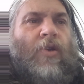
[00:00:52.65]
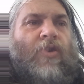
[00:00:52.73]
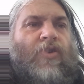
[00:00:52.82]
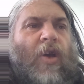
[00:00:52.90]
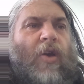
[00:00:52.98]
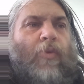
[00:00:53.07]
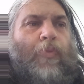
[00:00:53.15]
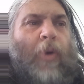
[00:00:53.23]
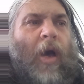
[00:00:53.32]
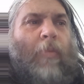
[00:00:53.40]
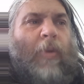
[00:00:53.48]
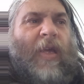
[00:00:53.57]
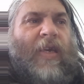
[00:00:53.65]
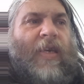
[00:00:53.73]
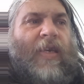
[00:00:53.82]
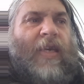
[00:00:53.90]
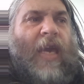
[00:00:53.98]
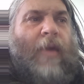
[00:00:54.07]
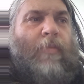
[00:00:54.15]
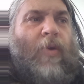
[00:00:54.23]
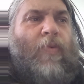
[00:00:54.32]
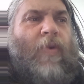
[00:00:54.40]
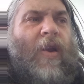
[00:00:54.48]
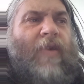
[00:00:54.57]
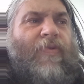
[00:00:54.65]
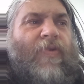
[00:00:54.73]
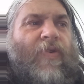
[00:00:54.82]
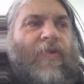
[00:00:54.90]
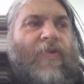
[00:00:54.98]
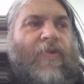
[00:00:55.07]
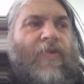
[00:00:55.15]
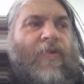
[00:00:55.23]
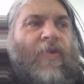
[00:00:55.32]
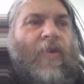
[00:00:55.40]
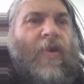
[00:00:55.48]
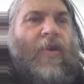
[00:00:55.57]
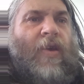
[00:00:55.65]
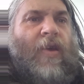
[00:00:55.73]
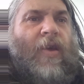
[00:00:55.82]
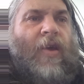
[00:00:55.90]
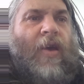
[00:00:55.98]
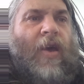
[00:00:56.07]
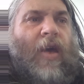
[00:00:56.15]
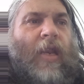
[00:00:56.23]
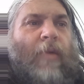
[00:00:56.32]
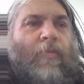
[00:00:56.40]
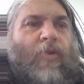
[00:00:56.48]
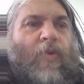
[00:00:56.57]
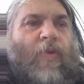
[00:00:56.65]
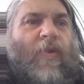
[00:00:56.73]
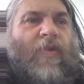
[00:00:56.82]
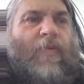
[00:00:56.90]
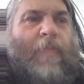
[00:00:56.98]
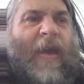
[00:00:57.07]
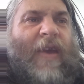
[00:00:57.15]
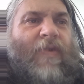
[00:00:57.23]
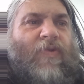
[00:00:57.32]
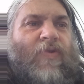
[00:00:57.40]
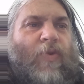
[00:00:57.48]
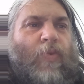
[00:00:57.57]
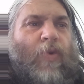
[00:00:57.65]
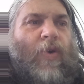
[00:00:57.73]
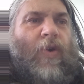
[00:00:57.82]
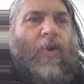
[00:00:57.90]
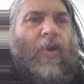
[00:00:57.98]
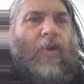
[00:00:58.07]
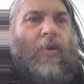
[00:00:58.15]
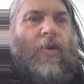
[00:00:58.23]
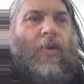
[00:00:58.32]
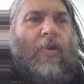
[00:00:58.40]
Joe Public gave me a reference, and I'm doing his bouncer work,